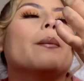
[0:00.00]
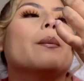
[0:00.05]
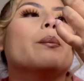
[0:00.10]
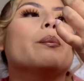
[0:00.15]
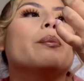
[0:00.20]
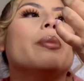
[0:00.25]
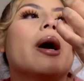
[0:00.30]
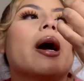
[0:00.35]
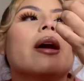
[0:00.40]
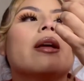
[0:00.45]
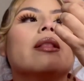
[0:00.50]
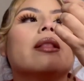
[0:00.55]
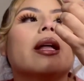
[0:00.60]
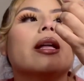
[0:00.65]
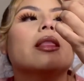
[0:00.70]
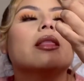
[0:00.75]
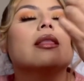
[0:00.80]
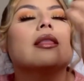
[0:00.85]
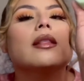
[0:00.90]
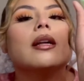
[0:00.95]
buy like
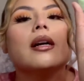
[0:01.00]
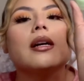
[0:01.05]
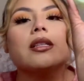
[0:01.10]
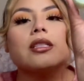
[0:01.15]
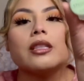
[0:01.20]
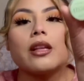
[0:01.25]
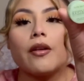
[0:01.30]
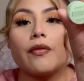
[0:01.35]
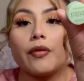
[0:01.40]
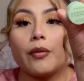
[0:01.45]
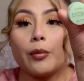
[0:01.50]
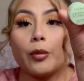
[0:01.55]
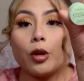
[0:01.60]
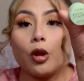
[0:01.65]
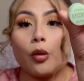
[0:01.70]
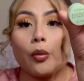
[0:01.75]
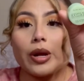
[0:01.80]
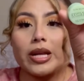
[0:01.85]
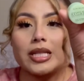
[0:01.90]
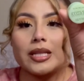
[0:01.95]
stuff from Glow
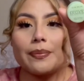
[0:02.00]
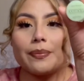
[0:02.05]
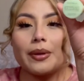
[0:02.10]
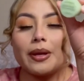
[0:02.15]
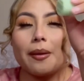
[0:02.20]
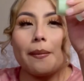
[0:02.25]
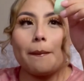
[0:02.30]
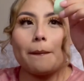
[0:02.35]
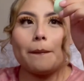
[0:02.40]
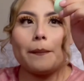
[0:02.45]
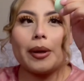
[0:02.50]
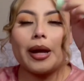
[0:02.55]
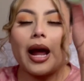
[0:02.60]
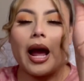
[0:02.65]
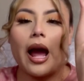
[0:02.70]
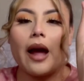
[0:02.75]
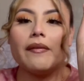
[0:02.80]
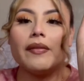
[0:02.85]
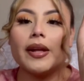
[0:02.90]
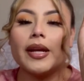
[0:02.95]
Recipe, but I
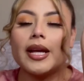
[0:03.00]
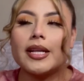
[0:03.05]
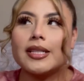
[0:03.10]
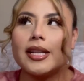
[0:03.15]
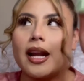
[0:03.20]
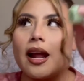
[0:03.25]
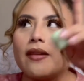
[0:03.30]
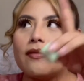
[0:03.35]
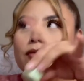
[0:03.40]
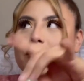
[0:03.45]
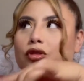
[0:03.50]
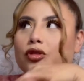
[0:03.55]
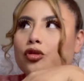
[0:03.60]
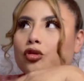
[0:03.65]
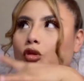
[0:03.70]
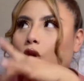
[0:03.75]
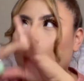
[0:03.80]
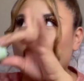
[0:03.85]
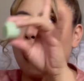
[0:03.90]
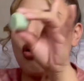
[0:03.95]
have, like I said, I have
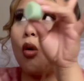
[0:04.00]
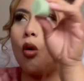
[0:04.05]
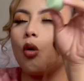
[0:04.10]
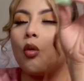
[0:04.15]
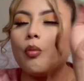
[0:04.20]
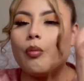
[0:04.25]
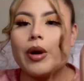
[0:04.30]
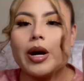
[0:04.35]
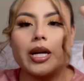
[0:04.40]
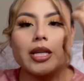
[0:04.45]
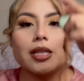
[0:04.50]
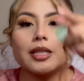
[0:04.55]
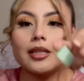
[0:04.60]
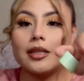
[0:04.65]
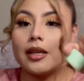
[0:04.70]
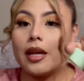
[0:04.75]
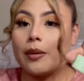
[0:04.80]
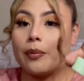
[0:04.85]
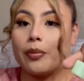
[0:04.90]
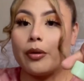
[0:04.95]
so much
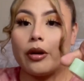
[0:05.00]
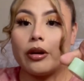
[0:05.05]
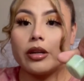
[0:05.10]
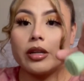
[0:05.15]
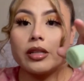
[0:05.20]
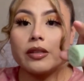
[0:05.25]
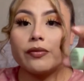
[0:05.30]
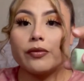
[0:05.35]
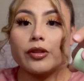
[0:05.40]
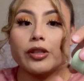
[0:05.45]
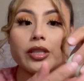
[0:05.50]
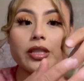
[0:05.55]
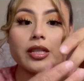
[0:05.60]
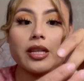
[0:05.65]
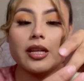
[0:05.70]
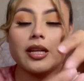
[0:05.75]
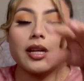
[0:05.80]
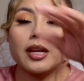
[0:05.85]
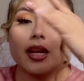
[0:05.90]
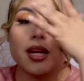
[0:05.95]
like products for
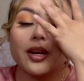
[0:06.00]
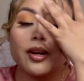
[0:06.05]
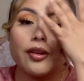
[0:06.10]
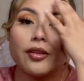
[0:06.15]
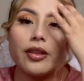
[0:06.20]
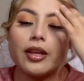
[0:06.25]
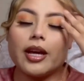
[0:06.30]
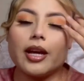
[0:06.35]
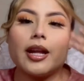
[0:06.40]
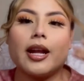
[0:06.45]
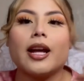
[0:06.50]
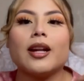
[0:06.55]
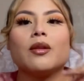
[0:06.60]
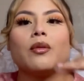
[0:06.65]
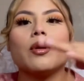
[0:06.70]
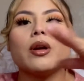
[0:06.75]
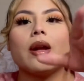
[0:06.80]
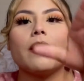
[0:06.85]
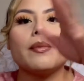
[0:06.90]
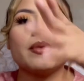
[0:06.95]
skincare that I don't
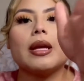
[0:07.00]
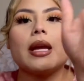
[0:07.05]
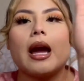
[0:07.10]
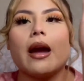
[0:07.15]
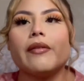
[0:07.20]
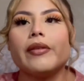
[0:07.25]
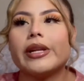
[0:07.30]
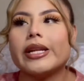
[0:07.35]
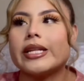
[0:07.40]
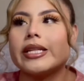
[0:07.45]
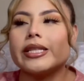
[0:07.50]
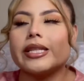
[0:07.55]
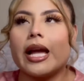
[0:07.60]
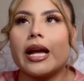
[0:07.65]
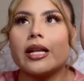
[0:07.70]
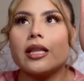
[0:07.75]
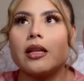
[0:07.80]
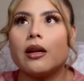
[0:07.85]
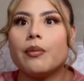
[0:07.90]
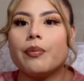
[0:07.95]
want to be having it
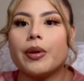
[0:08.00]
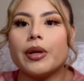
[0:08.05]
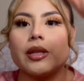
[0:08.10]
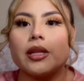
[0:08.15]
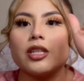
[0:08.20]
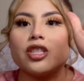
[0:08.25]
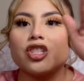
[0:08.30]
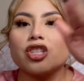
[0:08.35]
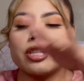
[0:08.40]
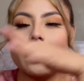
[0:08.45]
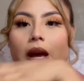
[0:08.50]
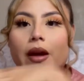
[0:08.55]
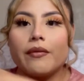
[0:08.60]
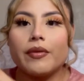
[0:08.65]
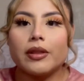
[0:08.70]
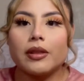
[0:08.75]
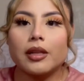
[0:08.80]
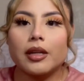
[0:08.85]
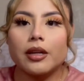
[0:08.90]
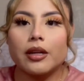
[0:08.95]
stacked up and then just have
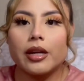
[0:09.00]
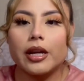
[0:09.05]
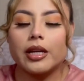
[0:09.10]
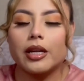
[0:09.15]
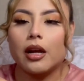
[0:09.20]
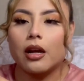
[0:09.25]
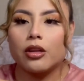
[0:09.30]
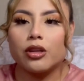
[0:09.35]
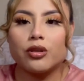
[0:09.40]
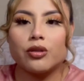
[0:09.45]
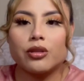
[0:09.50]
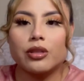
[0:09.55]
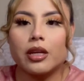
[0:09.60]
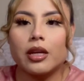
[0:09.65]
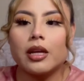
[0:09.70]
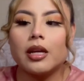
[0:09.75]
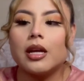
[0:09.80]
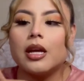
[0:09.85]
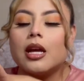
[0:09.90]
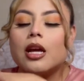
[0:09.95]
it there and not use
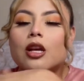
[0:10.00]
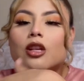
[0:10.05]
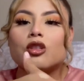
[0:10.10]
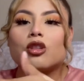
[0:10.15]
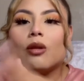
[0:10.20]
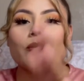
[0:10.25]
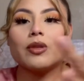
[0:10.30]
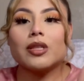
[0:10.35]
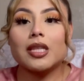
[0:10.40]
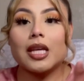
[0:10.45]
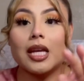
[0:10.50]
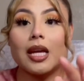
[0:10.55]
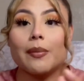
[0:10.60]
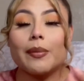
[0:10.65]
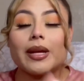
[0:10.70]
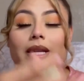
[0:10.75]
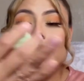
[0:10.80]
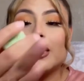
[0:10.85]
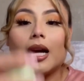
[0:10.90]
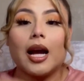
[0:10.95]
it. So I'm just taking
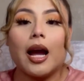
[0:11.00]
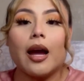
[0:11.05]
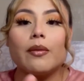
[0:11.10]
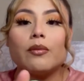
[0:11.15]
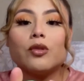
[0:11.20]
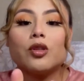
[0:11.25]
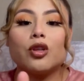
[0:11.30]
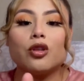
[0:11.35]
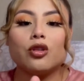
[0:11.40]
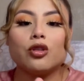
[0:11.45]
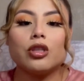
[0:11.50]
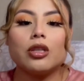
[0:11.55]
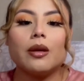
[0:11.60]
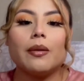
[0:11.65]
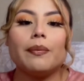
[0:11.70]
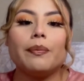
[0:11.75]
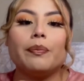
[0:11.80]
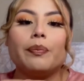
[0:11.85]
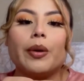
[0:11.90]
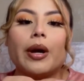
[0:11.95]
my time to use it.
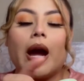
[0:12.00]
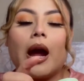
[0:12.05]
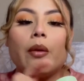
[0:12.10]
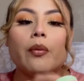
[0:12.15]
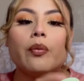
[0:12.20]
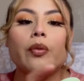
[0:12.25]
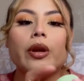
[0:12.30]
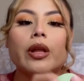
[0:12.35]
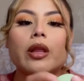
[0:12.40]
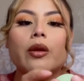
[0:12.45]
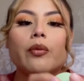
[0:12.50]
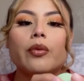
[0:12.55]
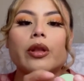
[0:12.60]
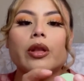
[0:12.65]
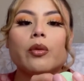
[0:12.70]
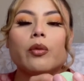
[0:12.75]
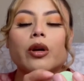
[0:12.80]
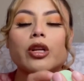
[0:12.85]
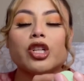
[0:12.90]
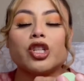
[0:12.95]
But I really
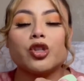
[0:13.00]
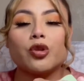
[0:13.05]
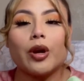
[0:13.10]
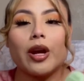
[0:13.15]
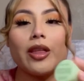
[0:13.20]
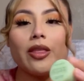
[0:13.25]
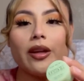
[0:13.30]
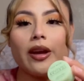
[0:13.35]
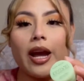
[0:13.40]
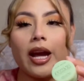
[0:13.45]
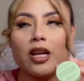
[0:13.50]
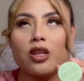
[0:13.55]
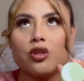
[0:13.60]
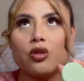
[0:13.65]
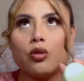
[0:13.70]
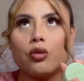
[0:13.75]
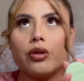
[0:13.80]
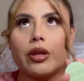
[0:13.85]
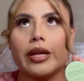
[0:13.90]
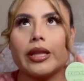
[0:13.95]
want to try the
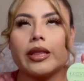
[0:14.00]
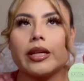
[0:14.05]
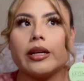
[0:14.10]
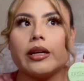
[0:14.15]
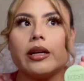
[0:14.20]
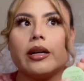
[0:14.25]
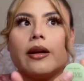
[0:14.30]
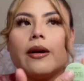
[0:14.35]
actual, like, the